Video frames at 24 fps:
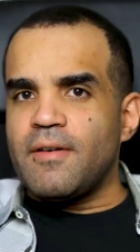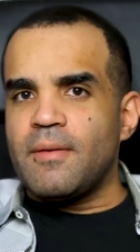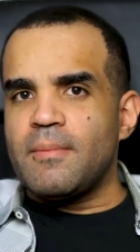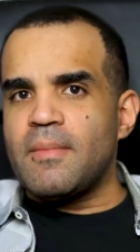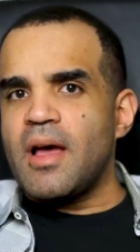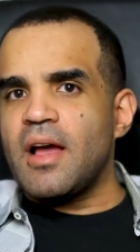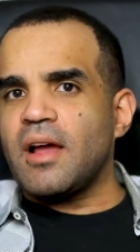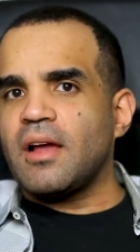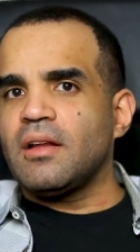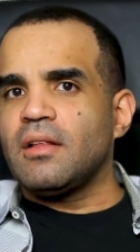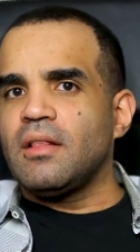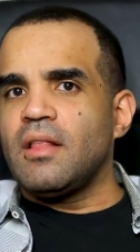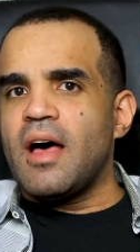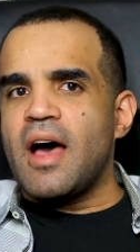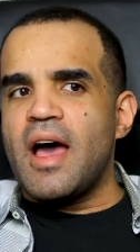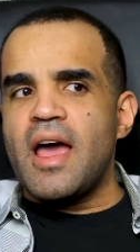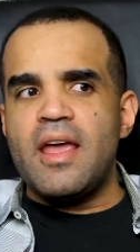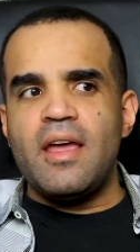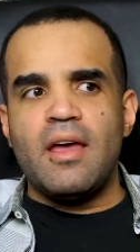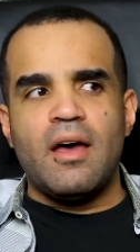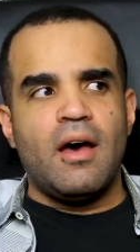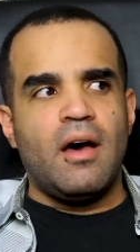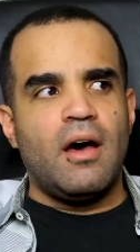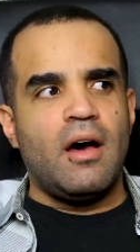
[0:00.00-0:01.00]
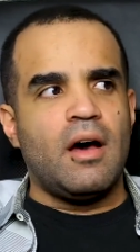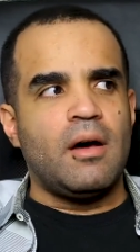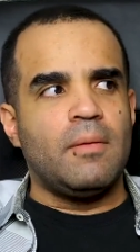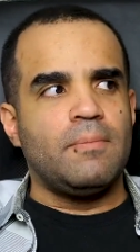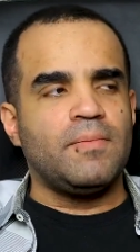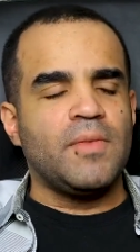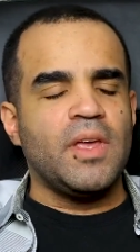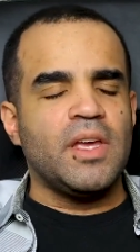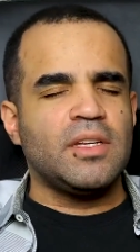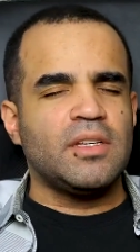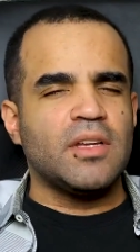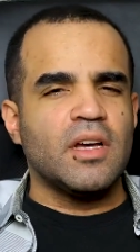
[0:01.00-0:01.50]
I'm not going to lie.
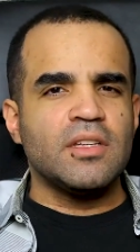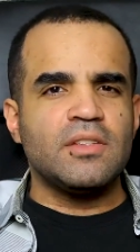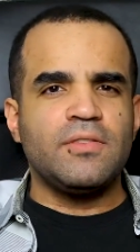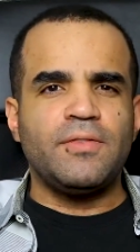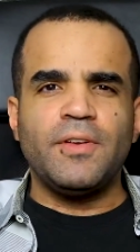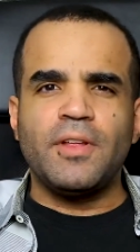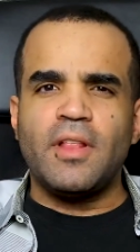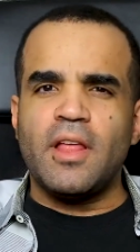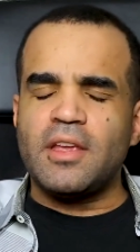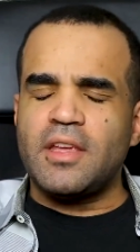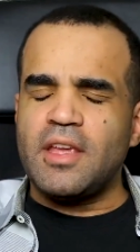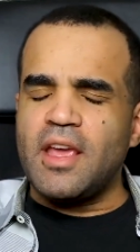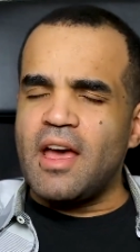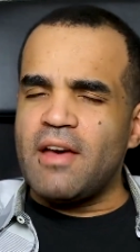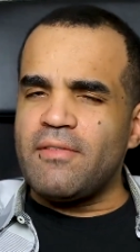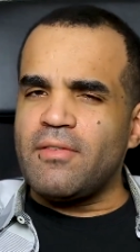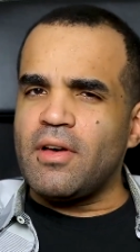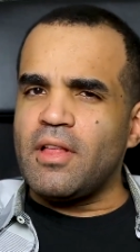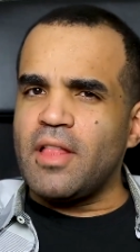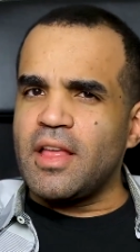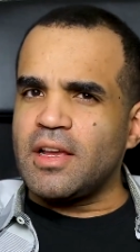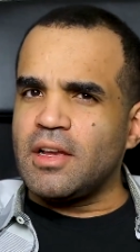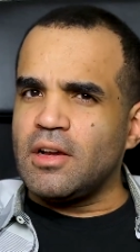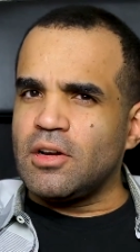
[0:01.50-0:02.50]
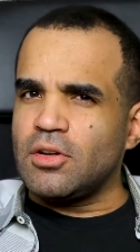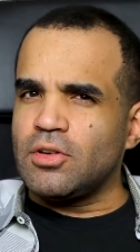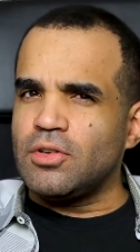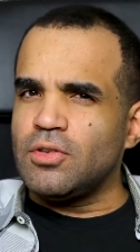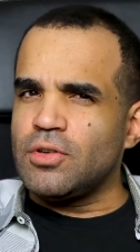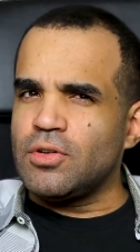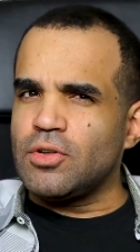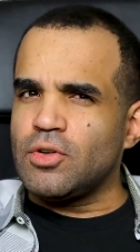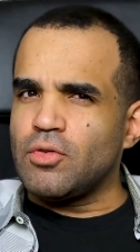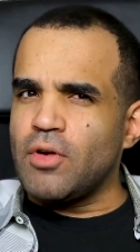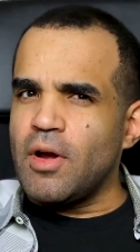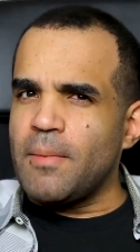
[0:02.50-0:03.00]
It does feel like you have a
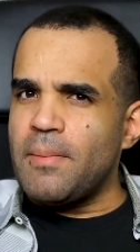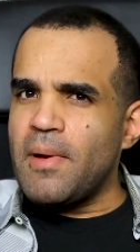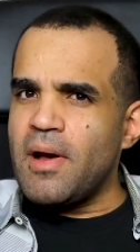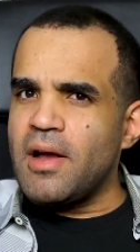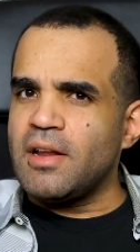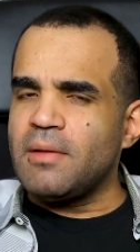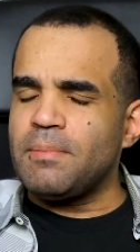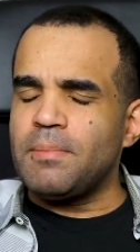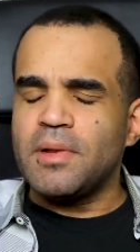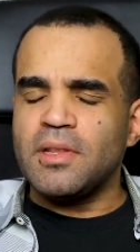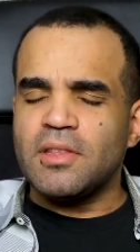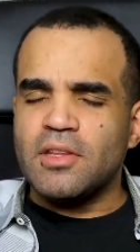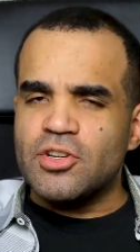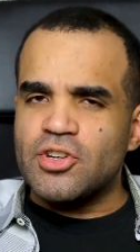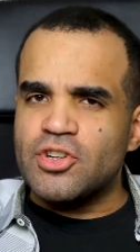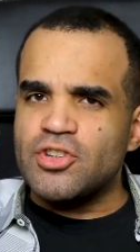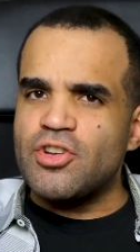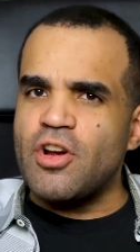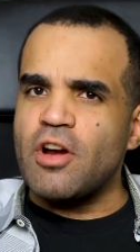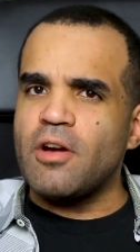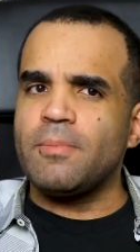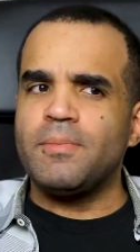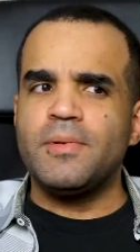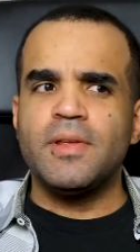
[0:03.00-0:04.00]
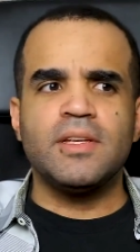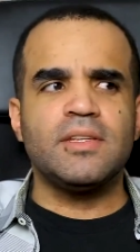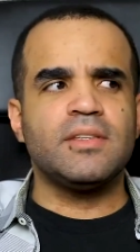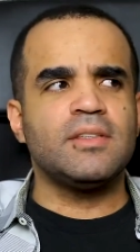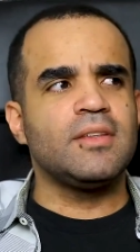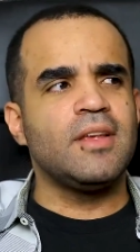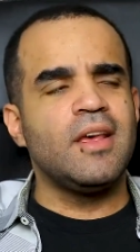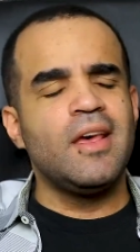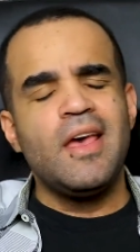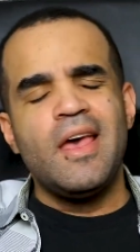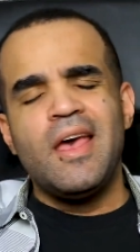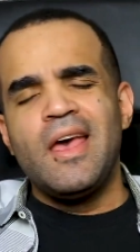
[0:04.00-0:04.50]
good grip on it, but the
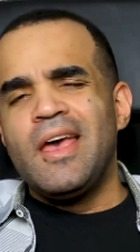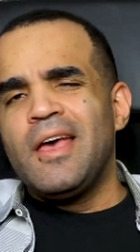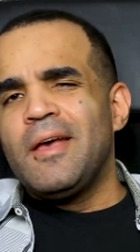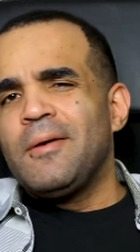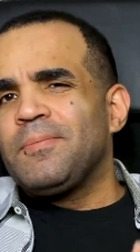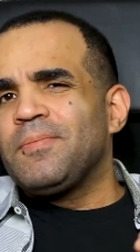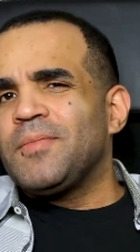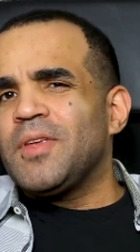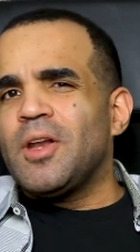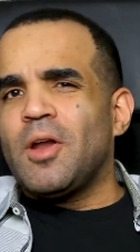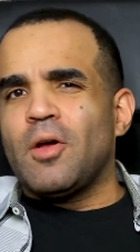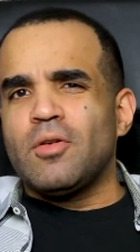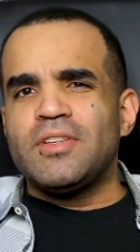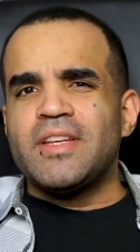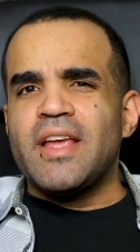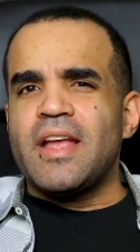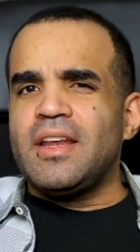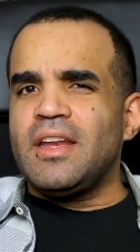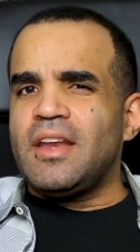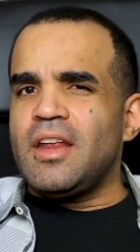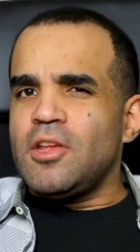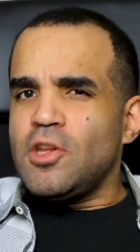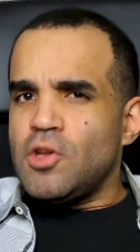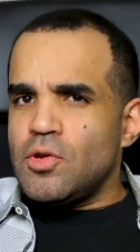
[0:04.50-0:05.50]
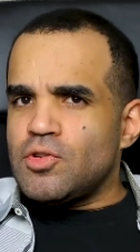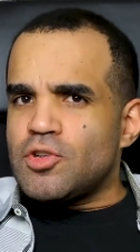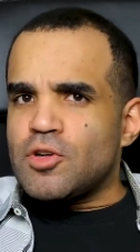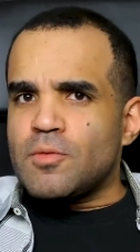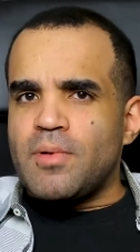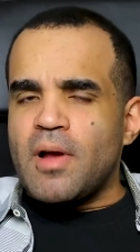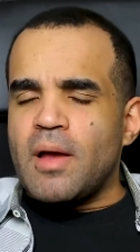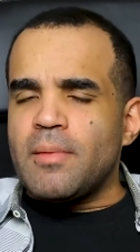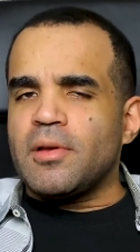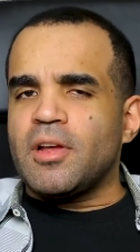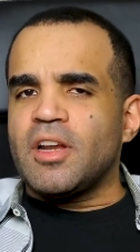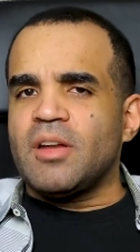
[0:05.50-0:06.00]
sharpness, day-to-day use, you're
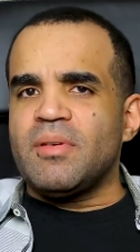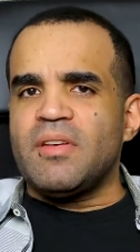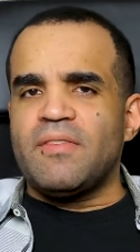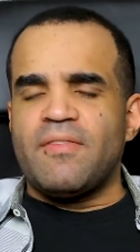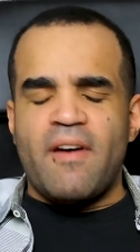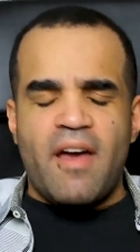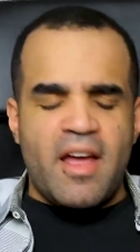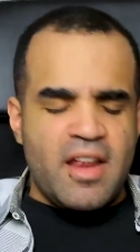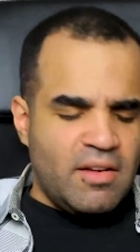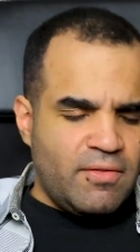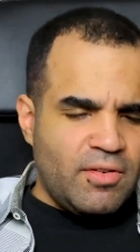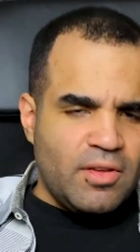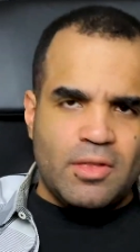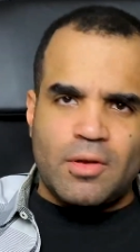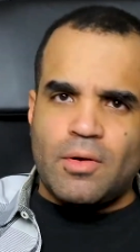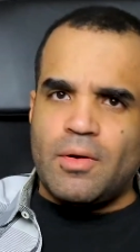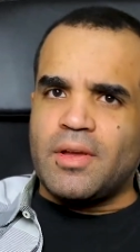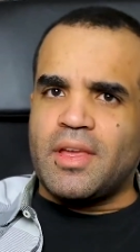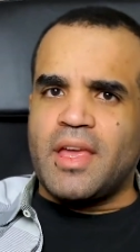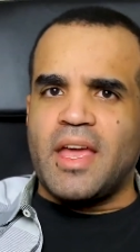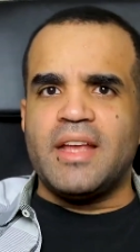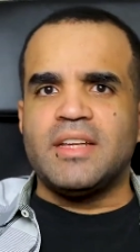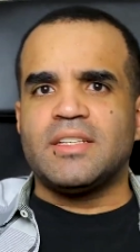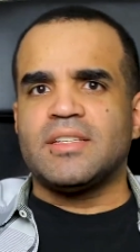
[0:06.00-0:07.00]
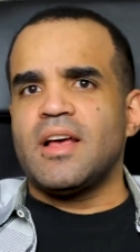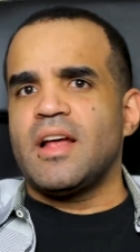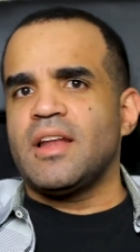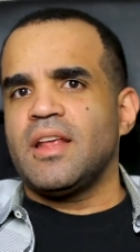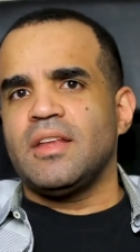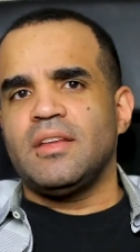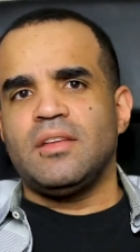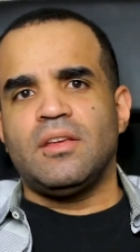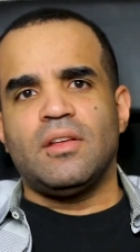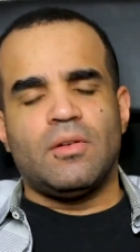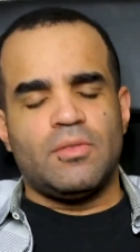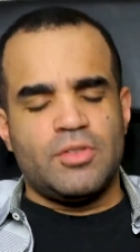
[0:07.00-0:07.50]
probably going to be fine. If you throw a case on
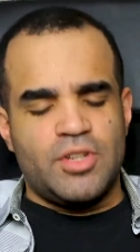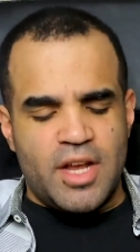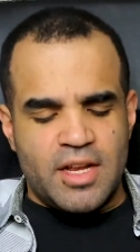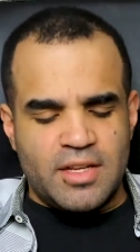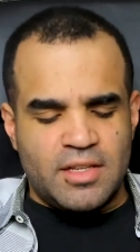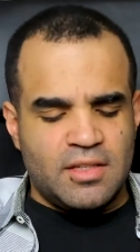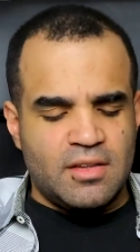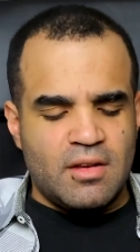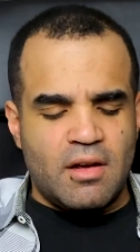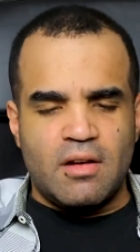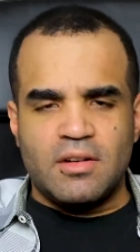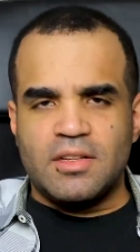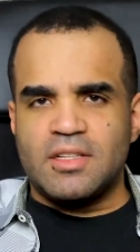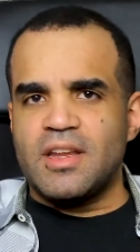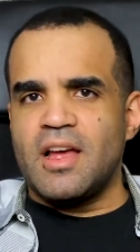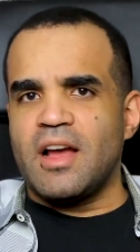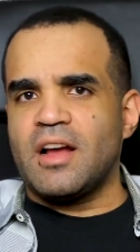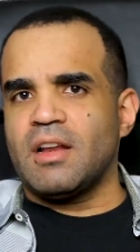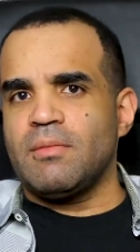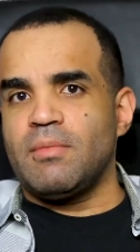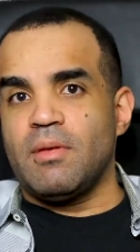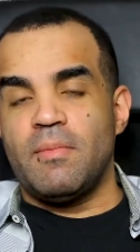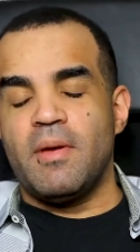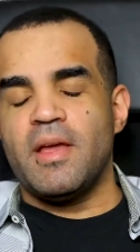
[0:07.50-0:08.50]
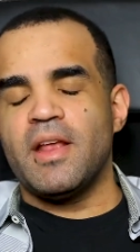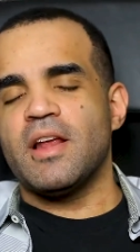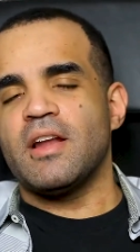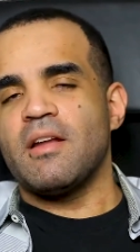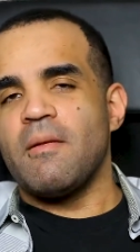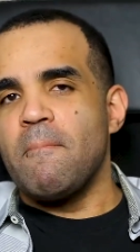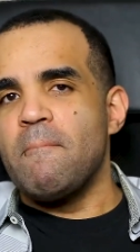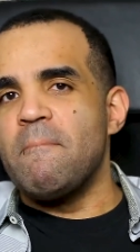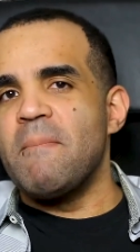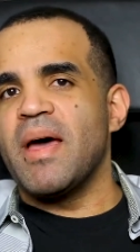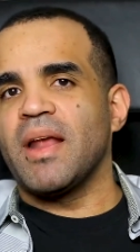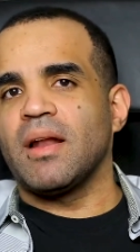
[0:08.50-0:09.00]
it, chances are it's not going to be made out
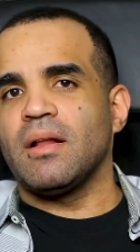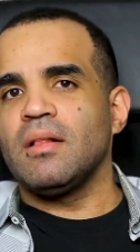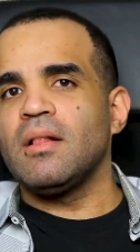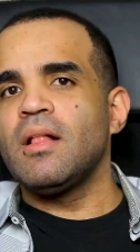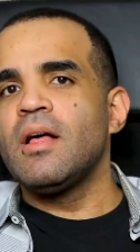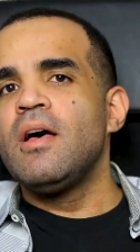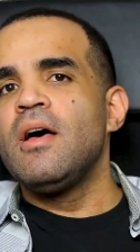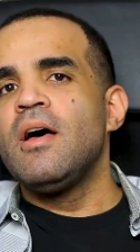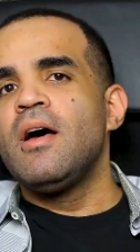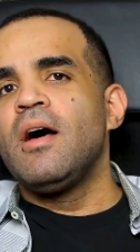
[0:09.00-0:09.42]
of metal.